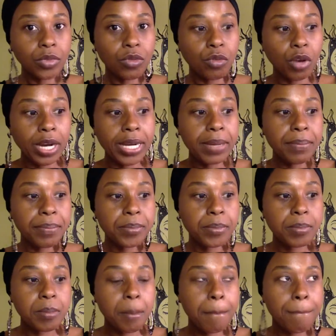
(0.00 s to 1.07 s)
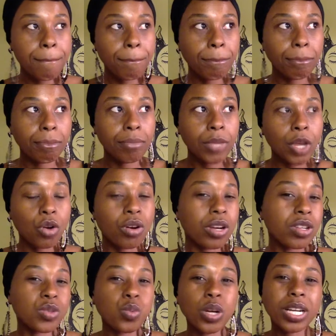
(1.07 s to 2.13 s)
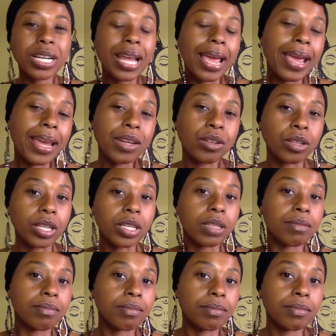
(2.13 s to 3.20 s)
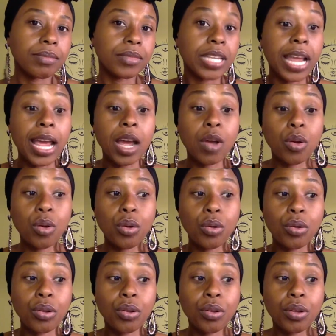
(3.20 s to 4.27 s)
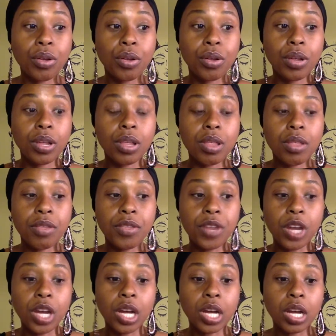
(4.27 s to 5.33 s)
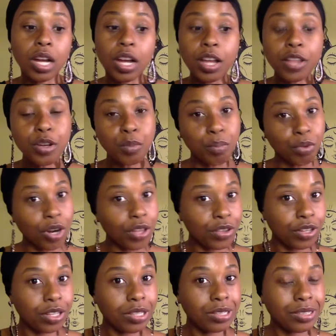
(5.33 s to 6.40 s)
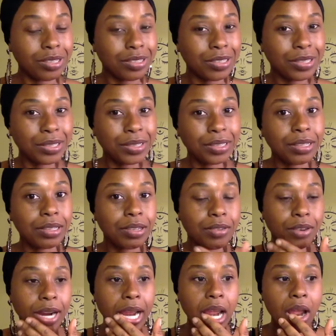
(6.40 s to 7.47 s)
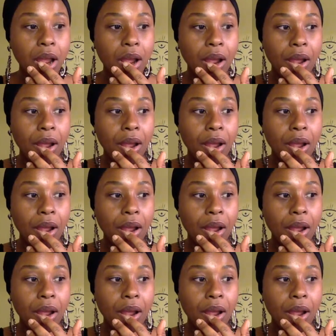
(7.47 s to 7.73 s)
right? Or else we're going to handle it. Now, the other brother, right,